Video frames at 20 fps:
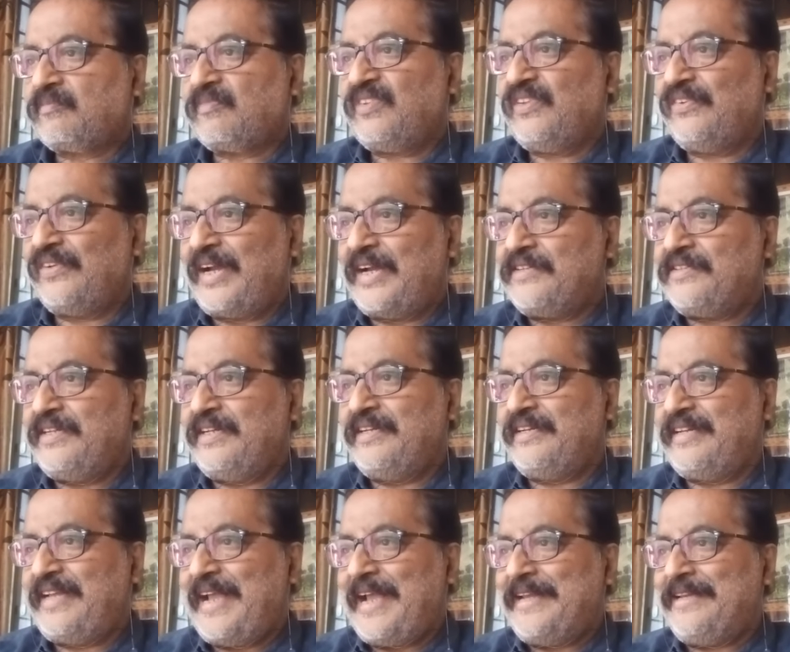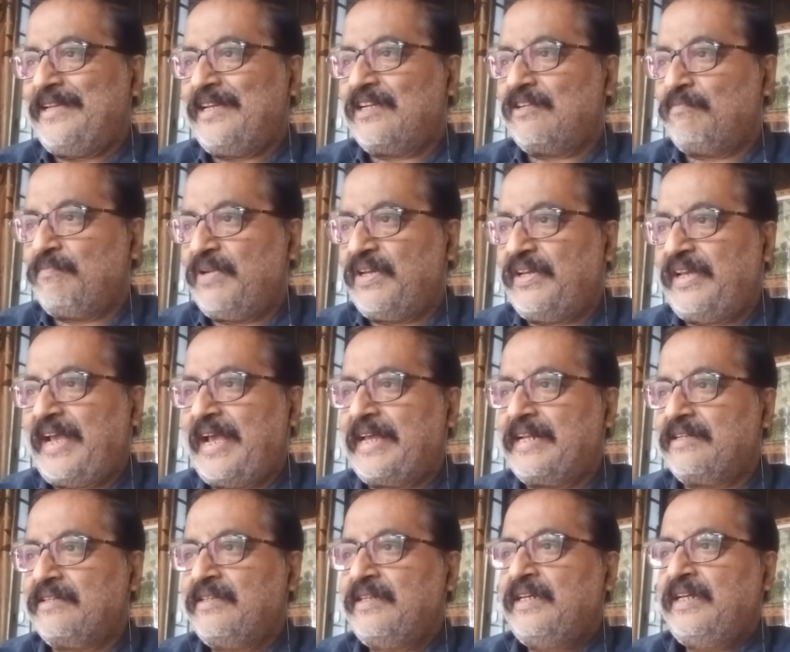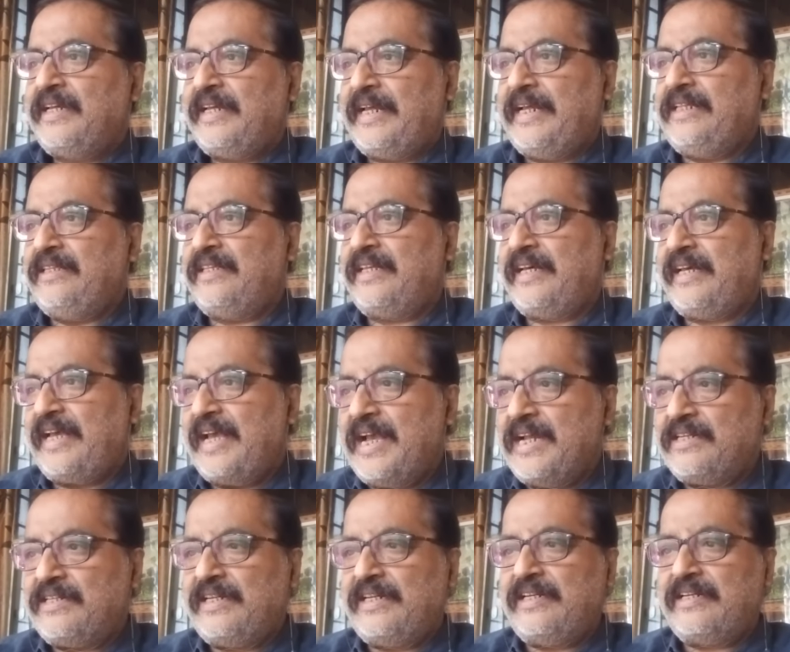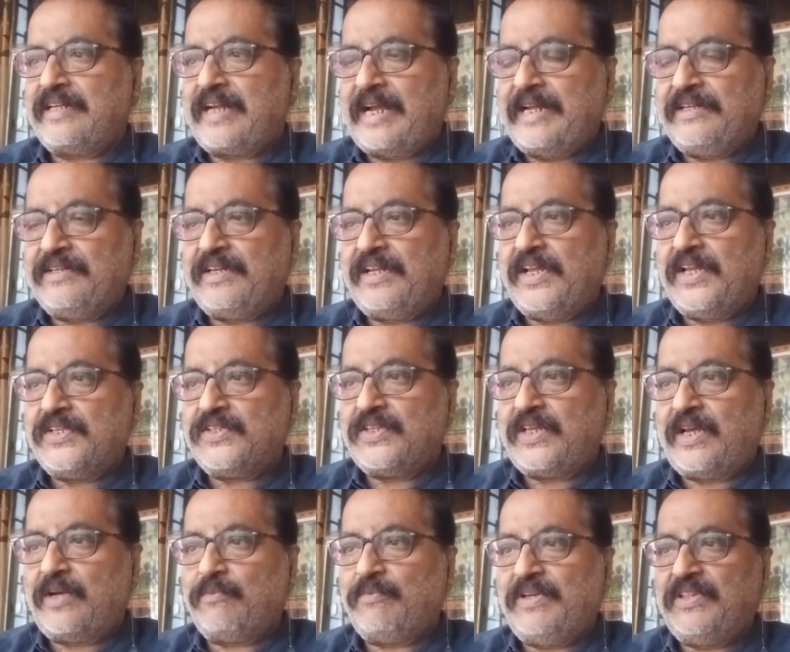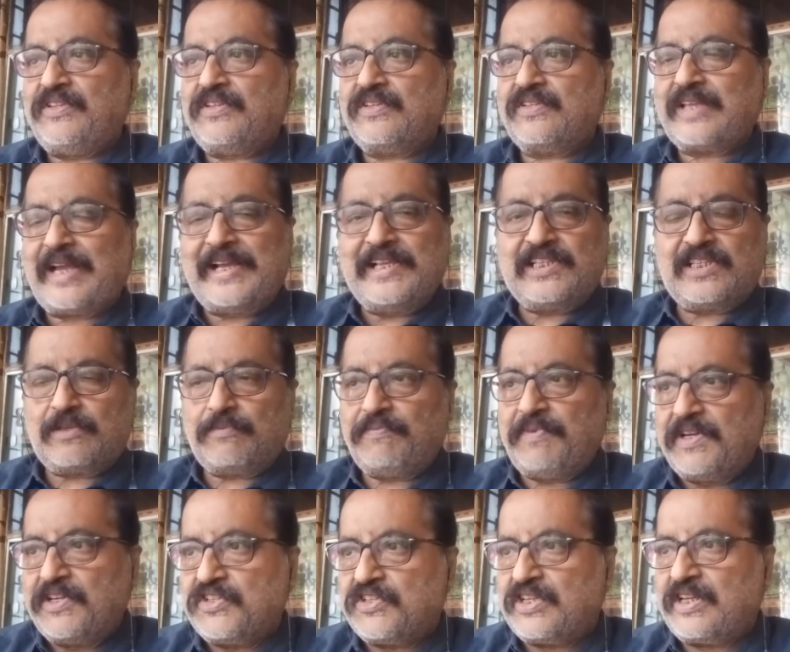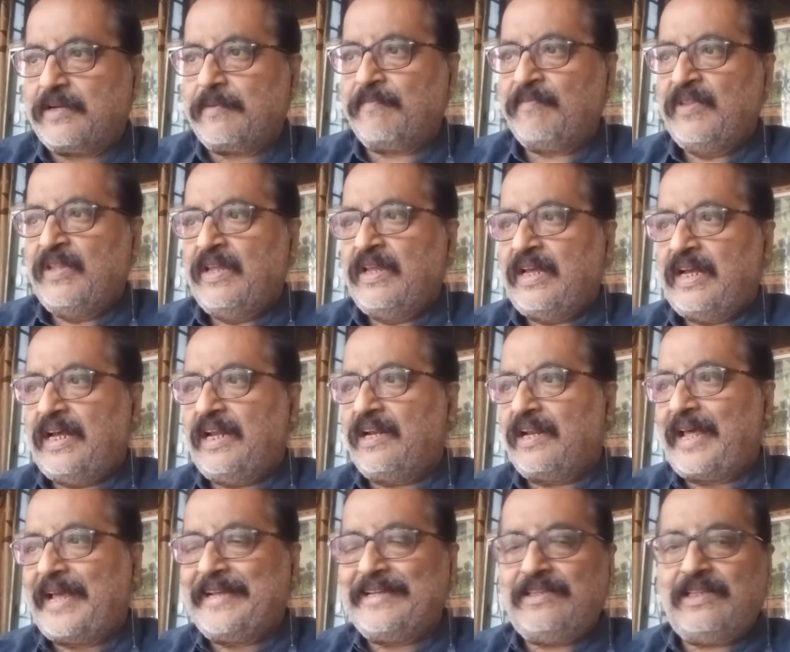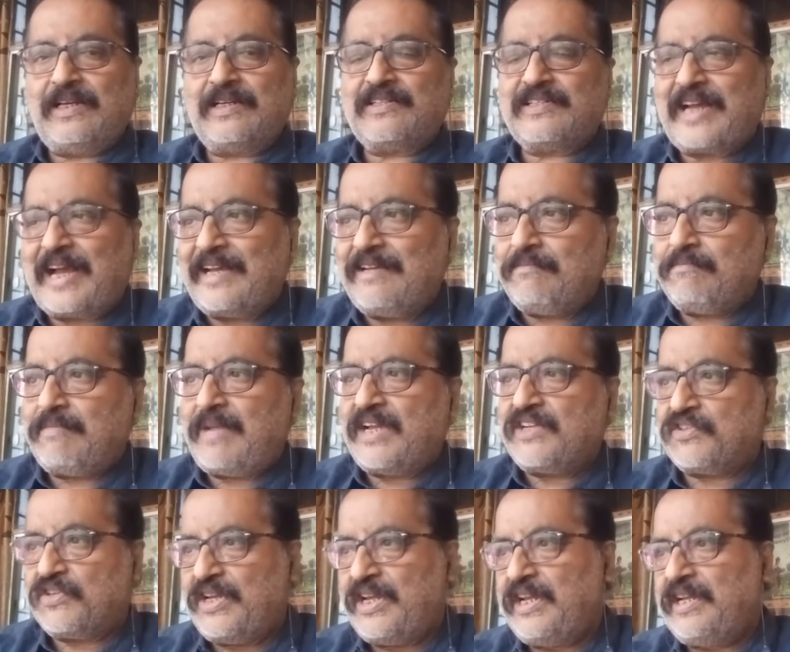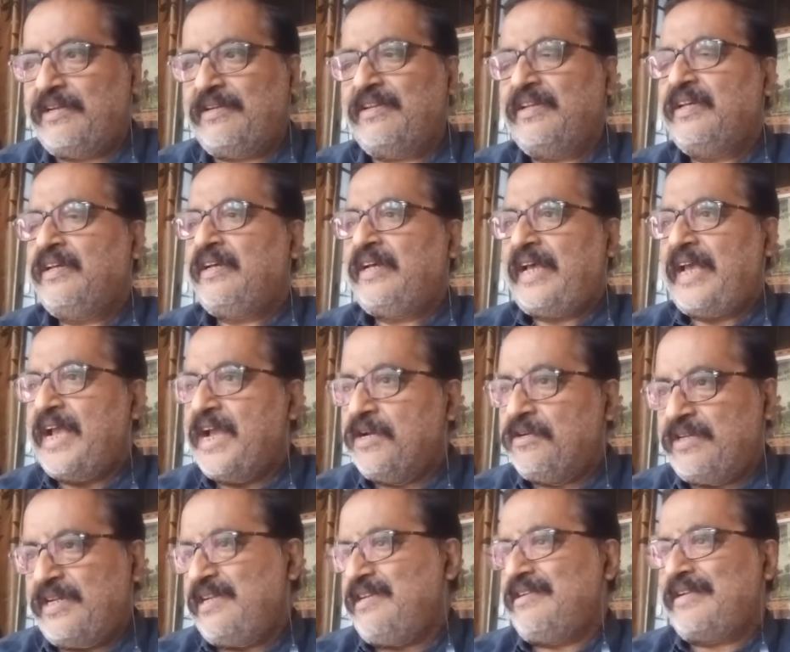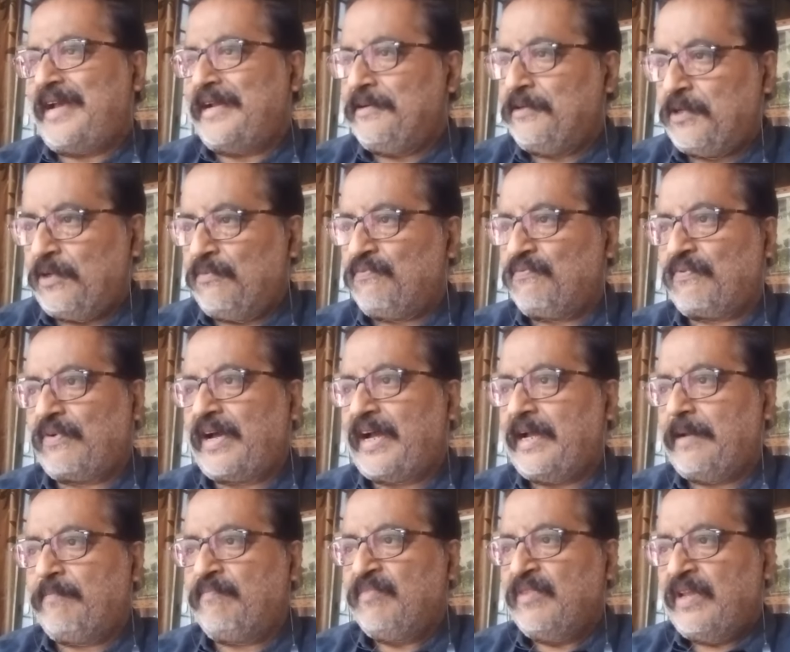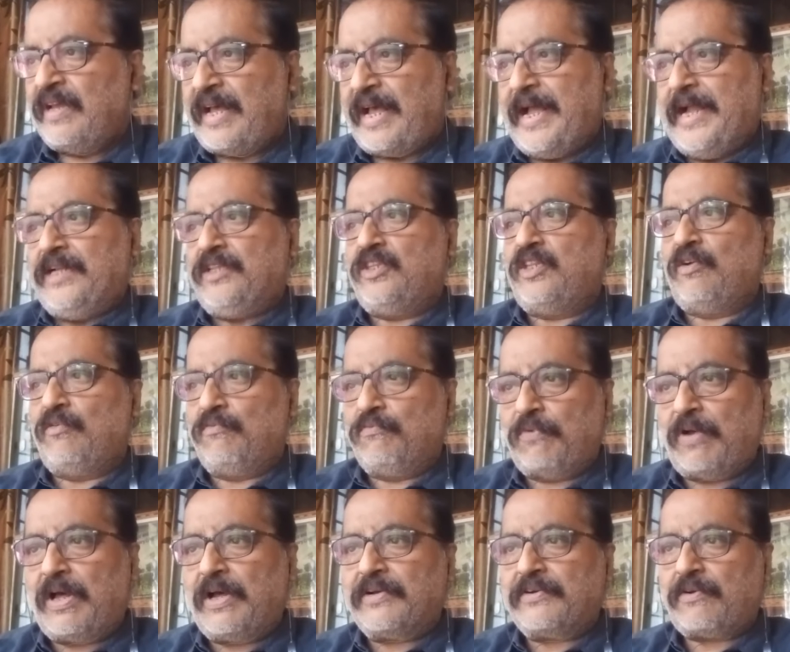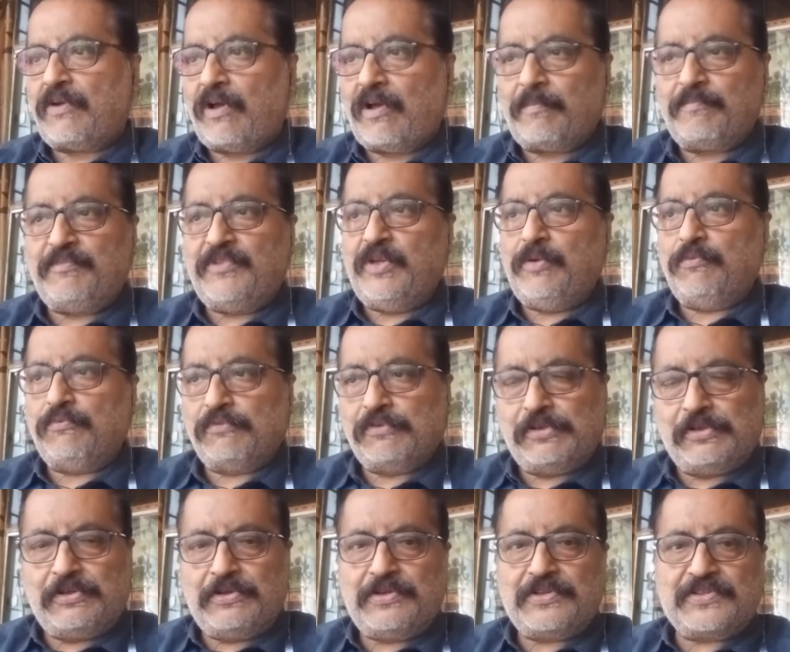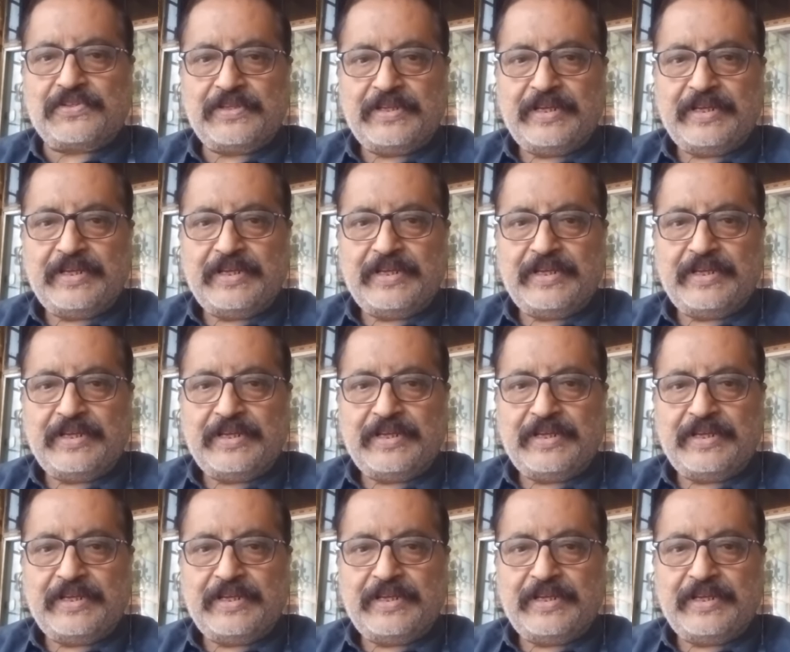writing career began in the 1890s with science fiction like The Time Machine 1895 and The War of the Worlds